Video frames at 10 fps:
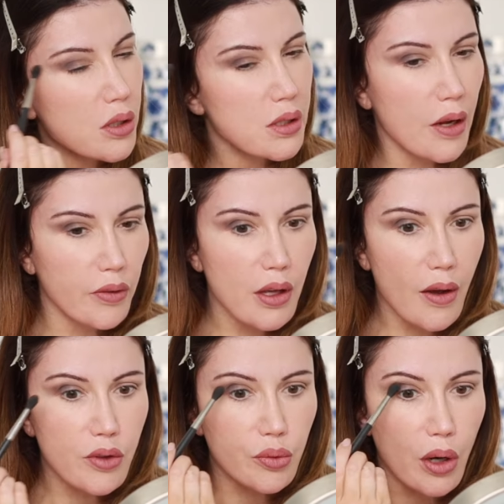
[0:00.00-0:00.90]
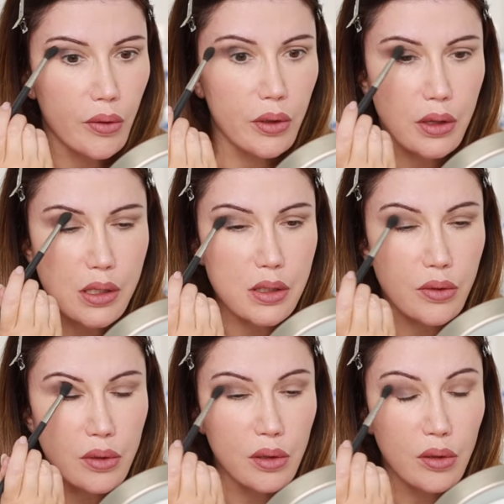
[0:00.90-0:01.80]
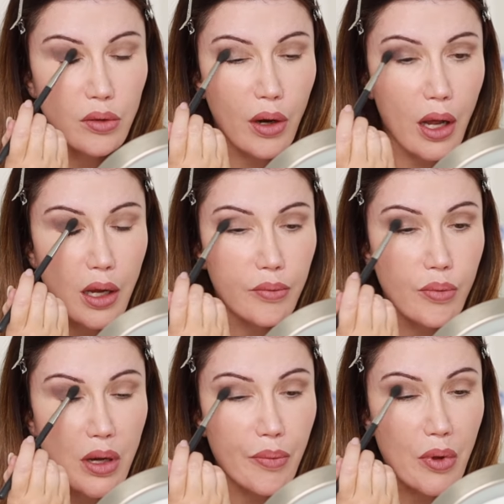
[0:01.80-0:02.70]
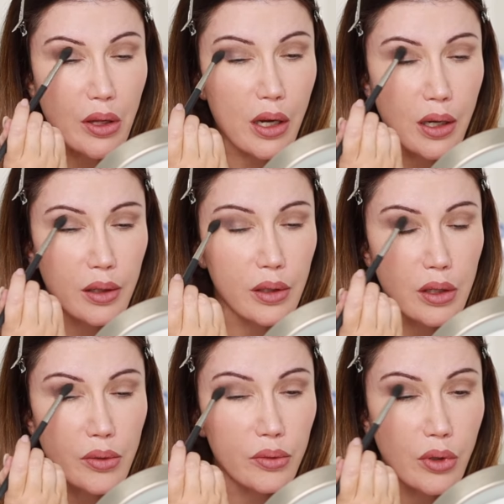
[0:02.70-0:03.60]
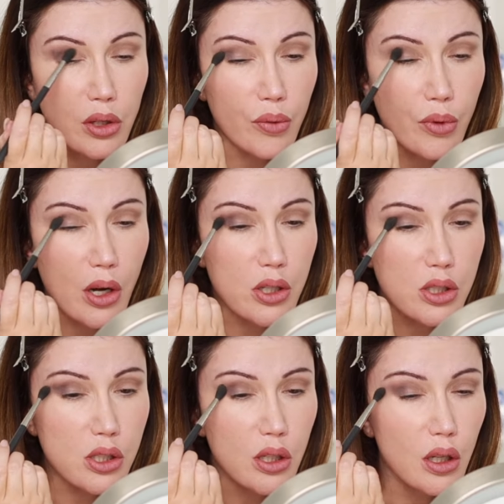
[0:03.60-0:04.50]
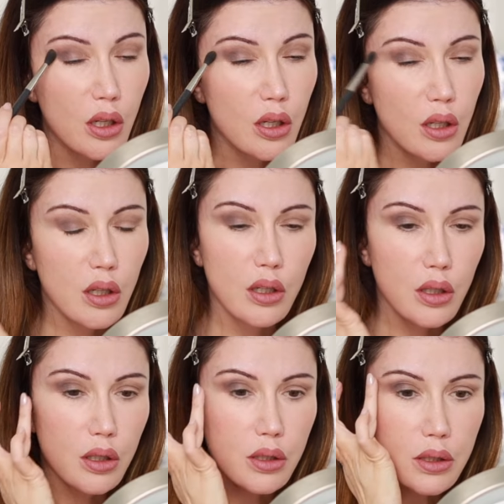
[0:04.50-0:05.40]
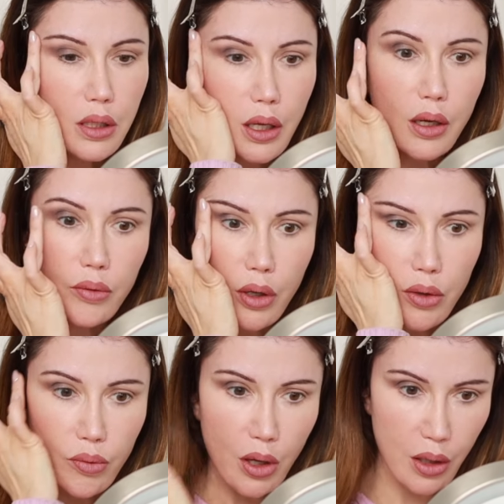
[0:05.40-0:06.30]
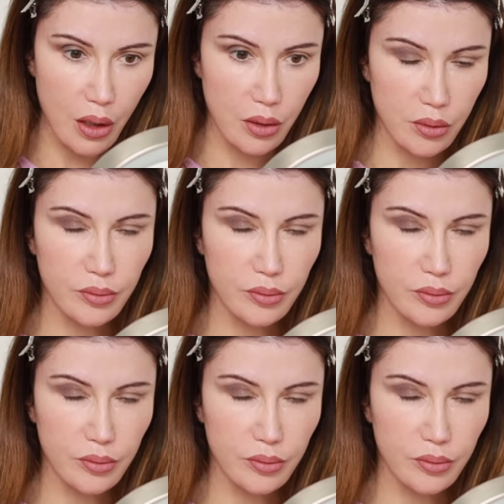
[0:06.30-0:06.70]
definitely have to work with this gray and manipulate it a little with your brush to get it where you want it.